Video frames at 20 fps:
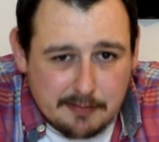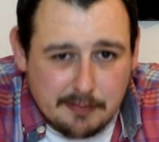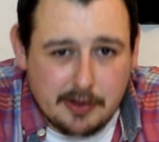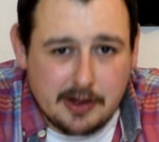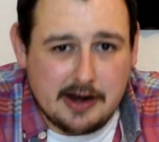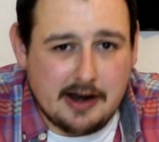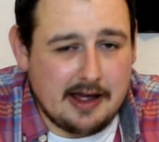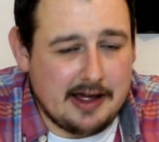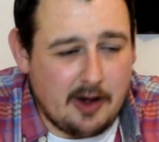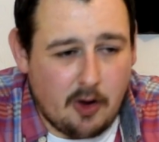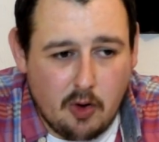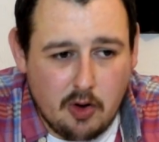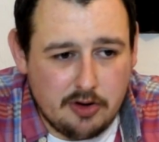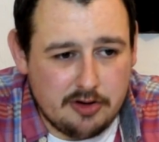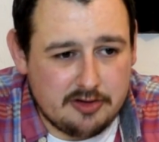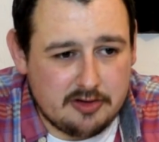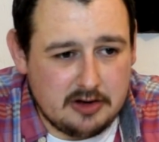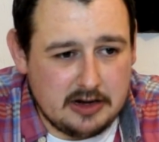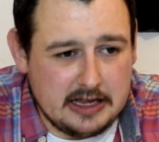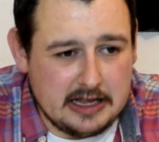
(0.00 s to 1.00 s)
but
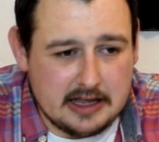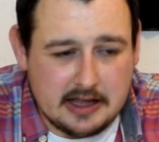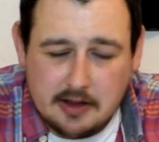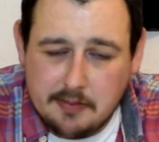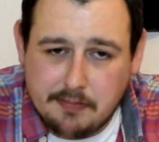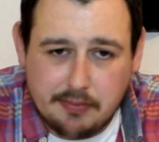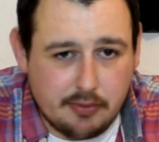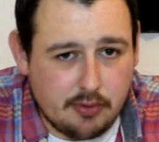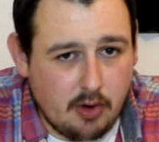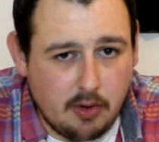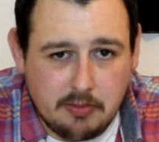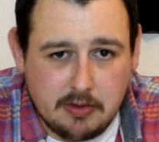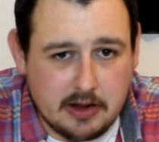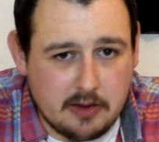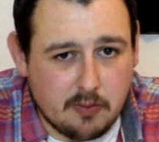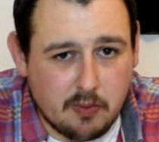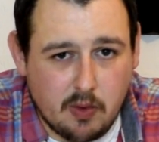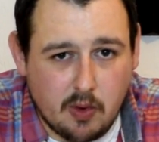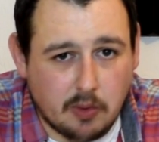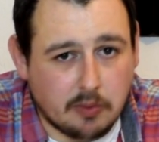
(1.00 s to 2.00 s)
honestly, you
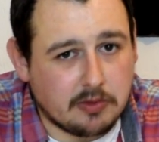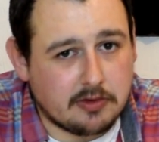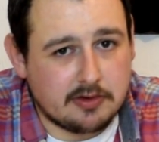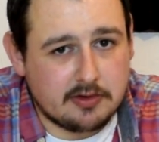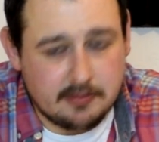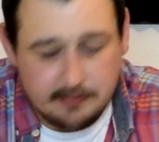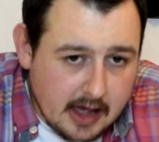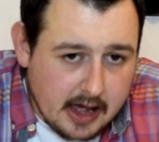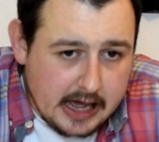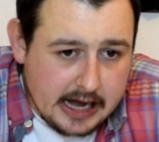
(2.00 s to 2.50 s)
probably won't.